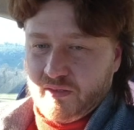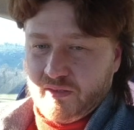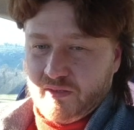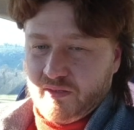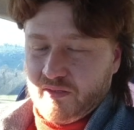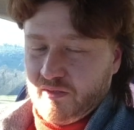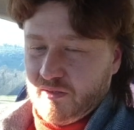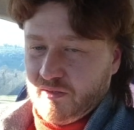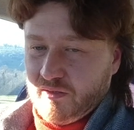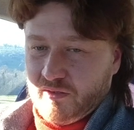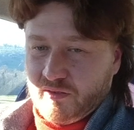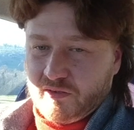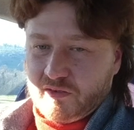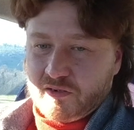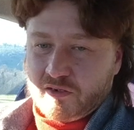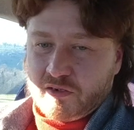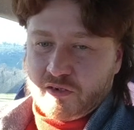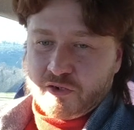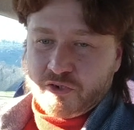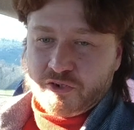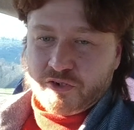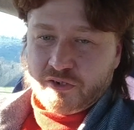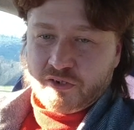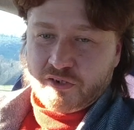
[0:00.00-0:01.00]
at the
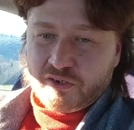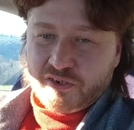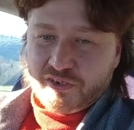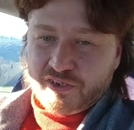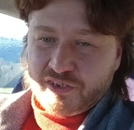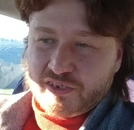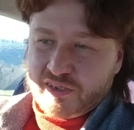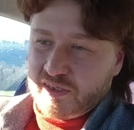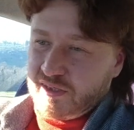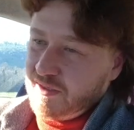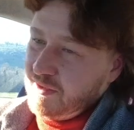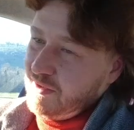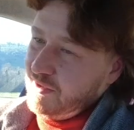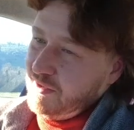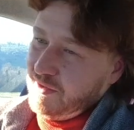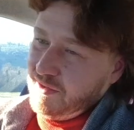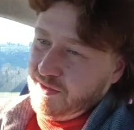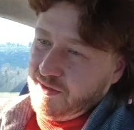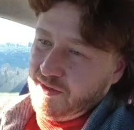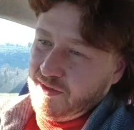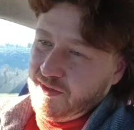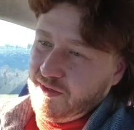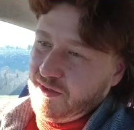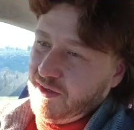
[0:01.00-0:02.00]
crushers,
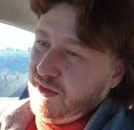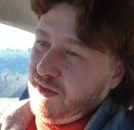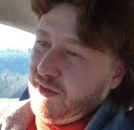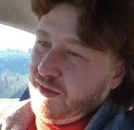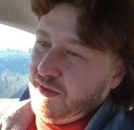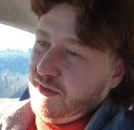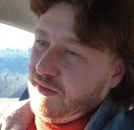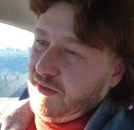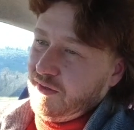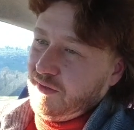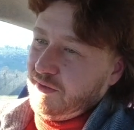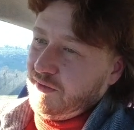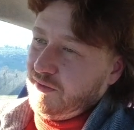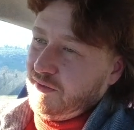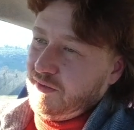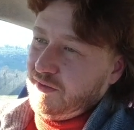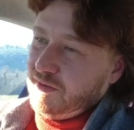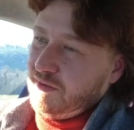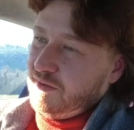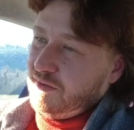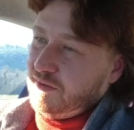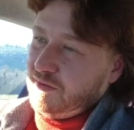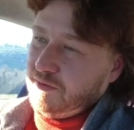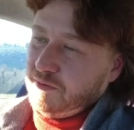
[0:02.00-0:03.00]

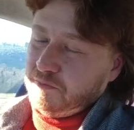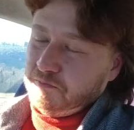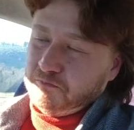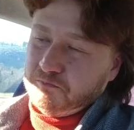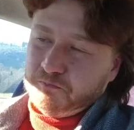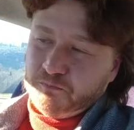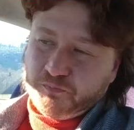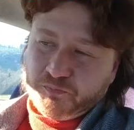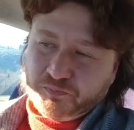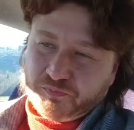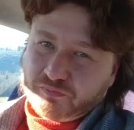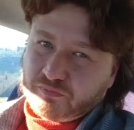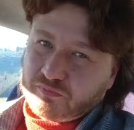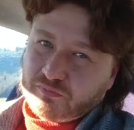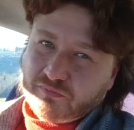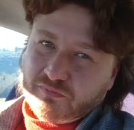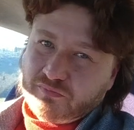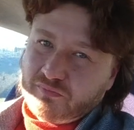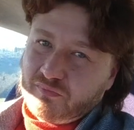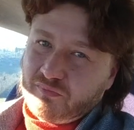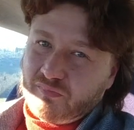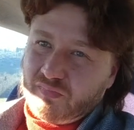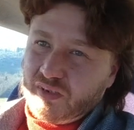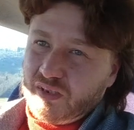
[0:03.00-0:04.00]
and
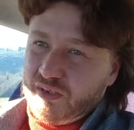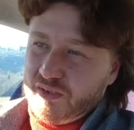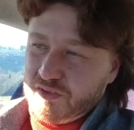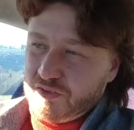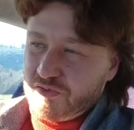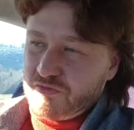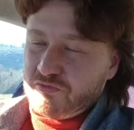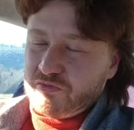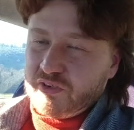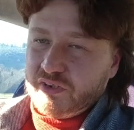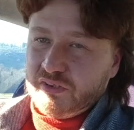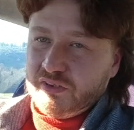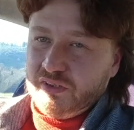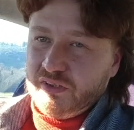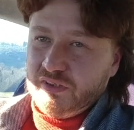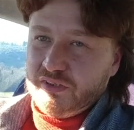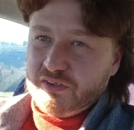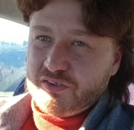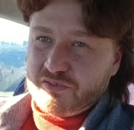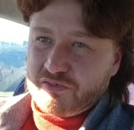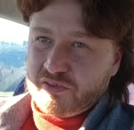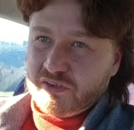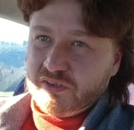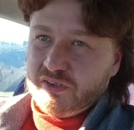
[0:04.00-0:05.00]
it's
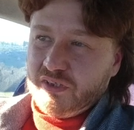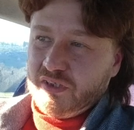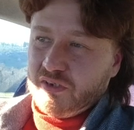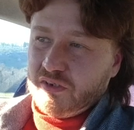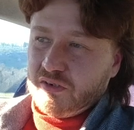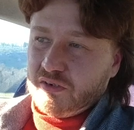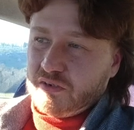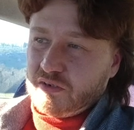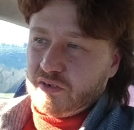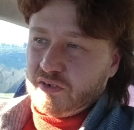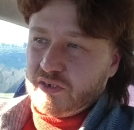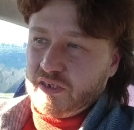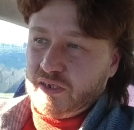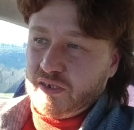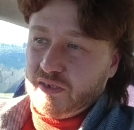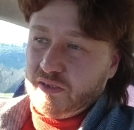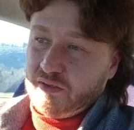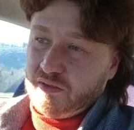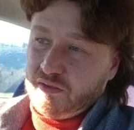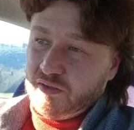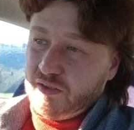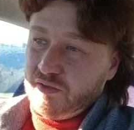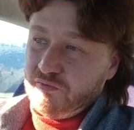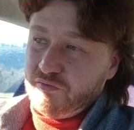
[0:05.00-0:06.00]
really hard.
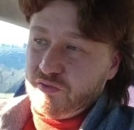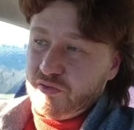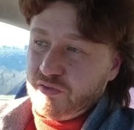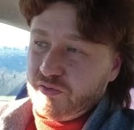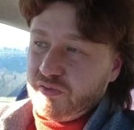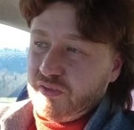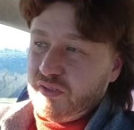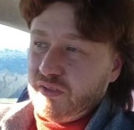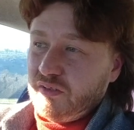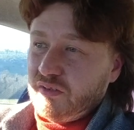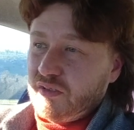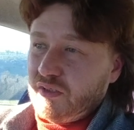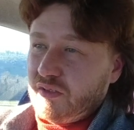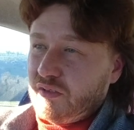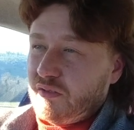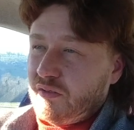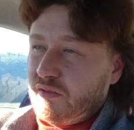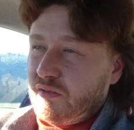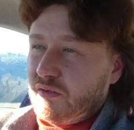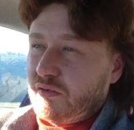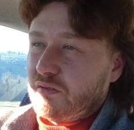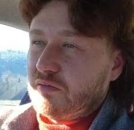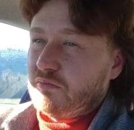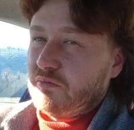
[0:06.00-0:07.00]
And if you think
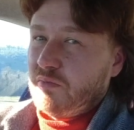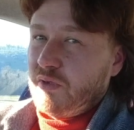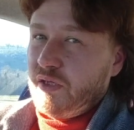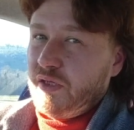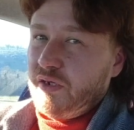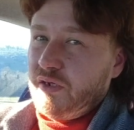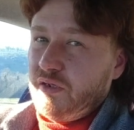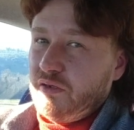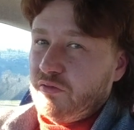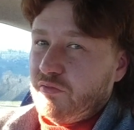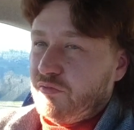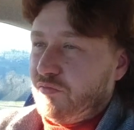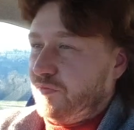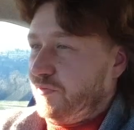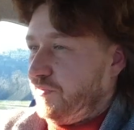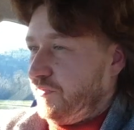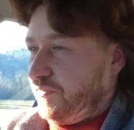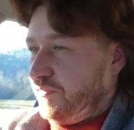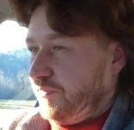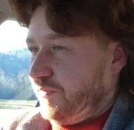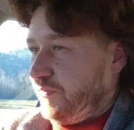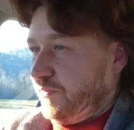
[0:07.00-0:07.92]
that not many of